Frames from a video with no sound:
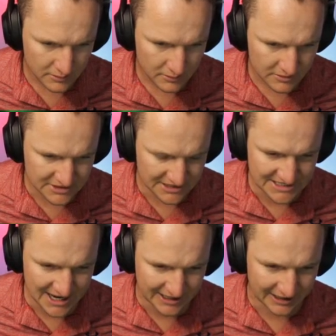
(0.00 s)
Was that
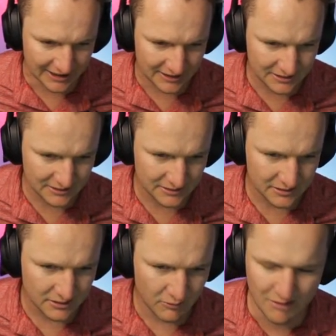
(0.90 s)
Saka?
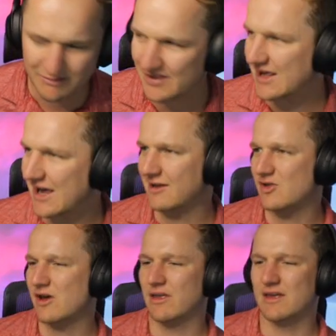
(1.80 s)
Why was Saka
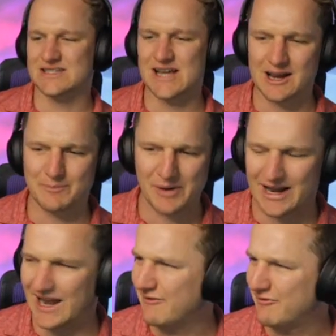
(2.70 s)
so... Is Saka
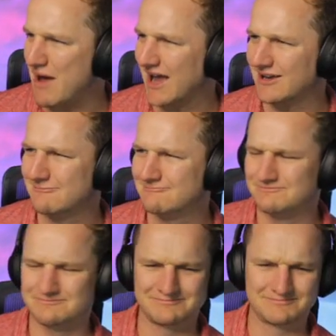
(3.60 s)
playing left back?
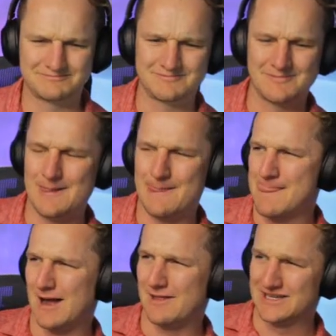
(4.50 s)

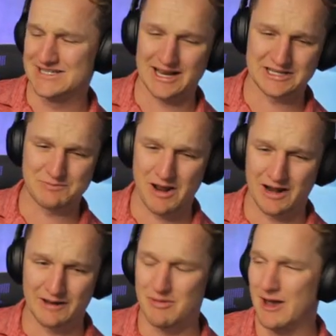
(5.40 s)
I think Saka's playing
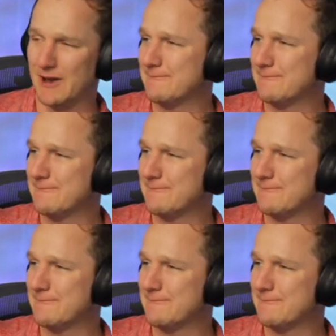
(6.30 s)
left back.